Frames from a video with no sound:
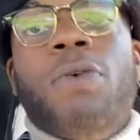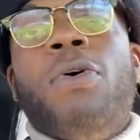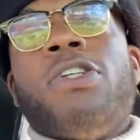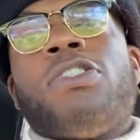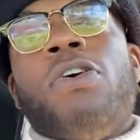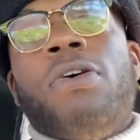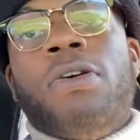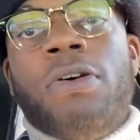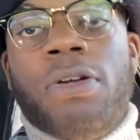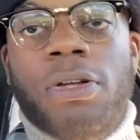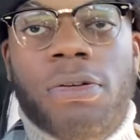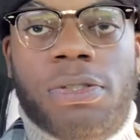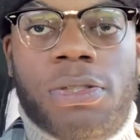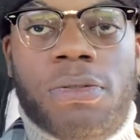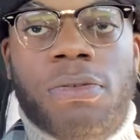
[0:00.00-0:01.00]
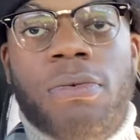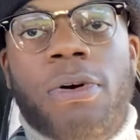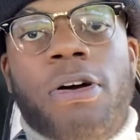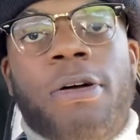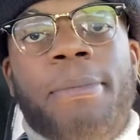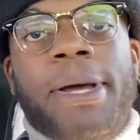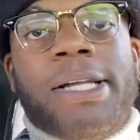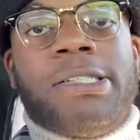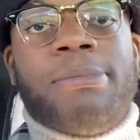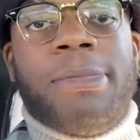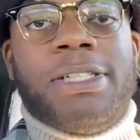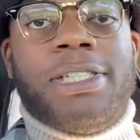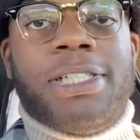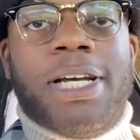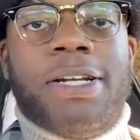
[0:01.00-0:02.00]
What's going on YouTube? Welcome back to
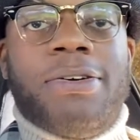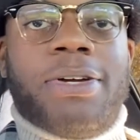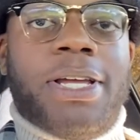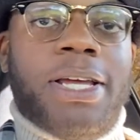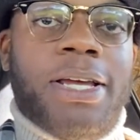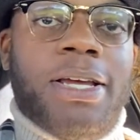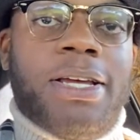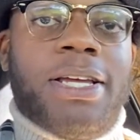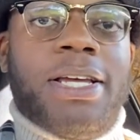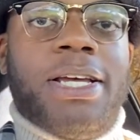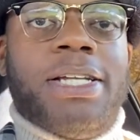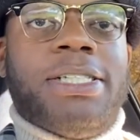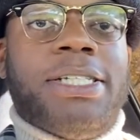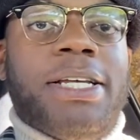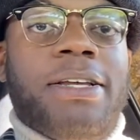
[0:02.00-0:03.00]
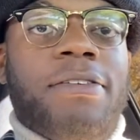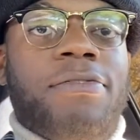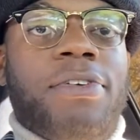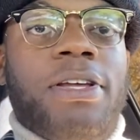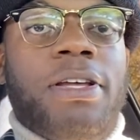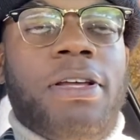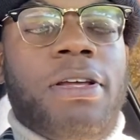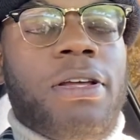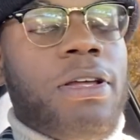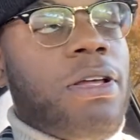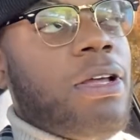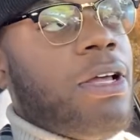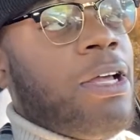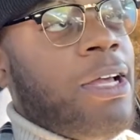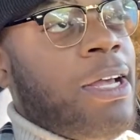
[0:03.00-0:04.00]
my channel, King Ken TV.
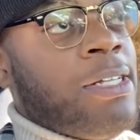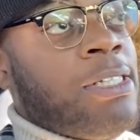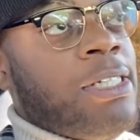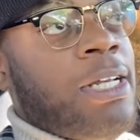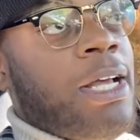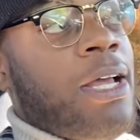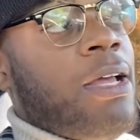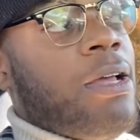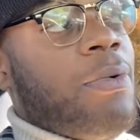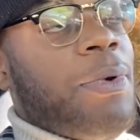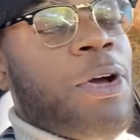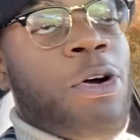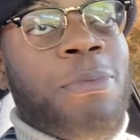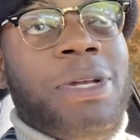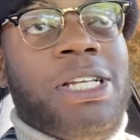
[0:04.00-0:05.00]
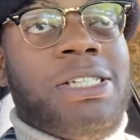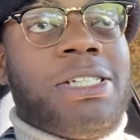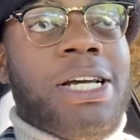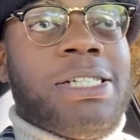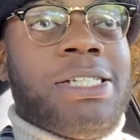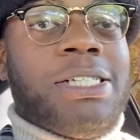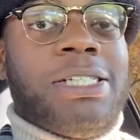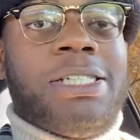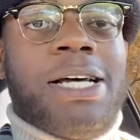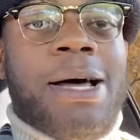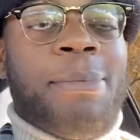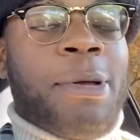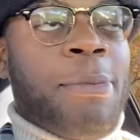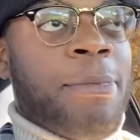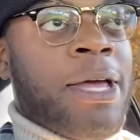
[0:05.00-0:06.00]
And today, we're gonna to be discussing the
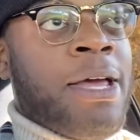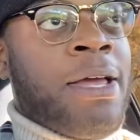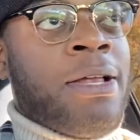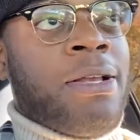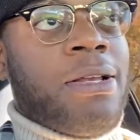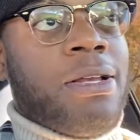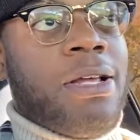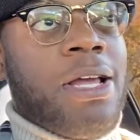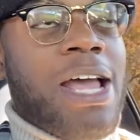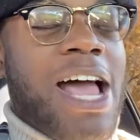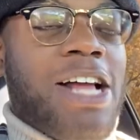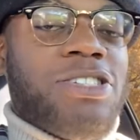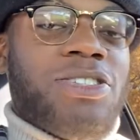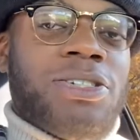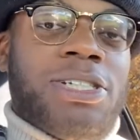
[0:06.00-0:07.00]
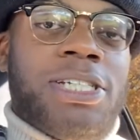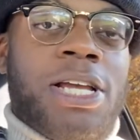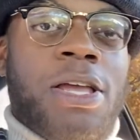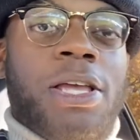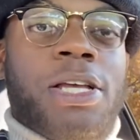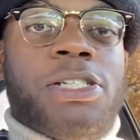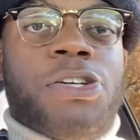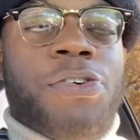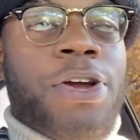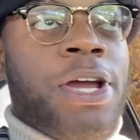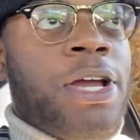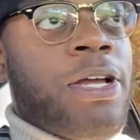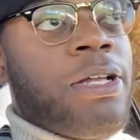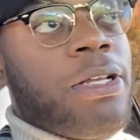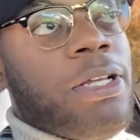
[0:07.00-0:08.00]
topic, man. As you can see on your
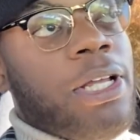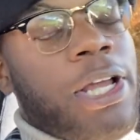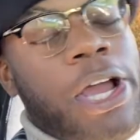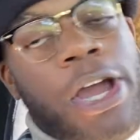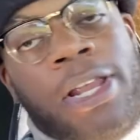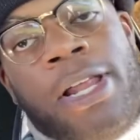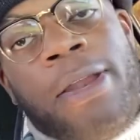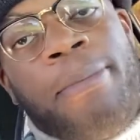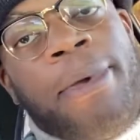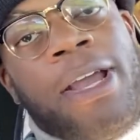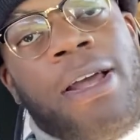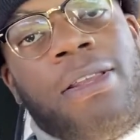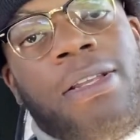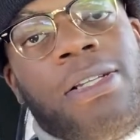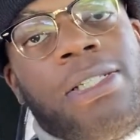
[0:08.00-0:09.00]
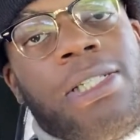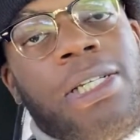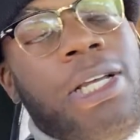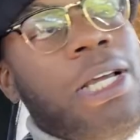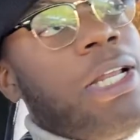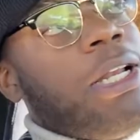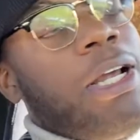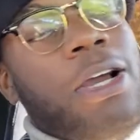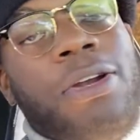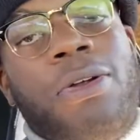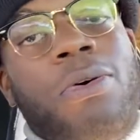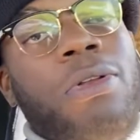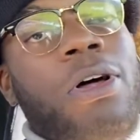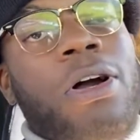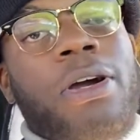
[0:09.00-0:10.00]
screen, Carolina Panthers, they are
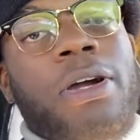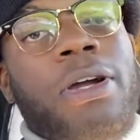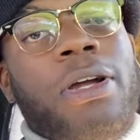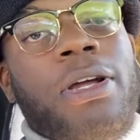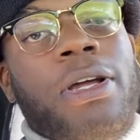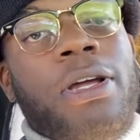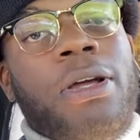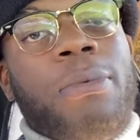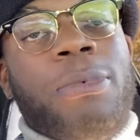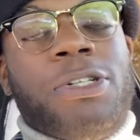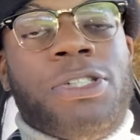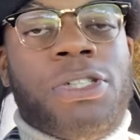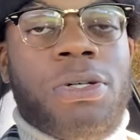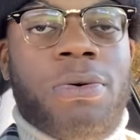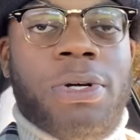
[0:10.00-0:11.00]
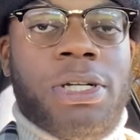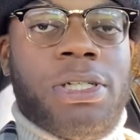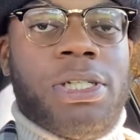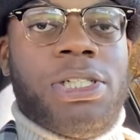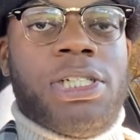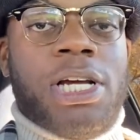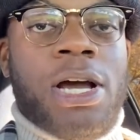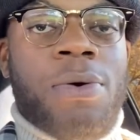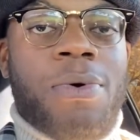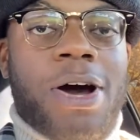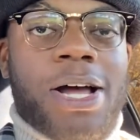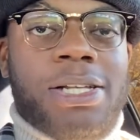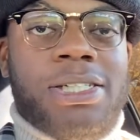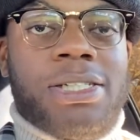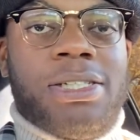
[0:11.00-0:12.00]
no longer pursuing Deshaun
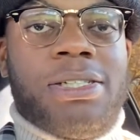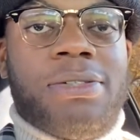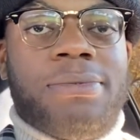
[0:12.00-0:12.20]
Watson.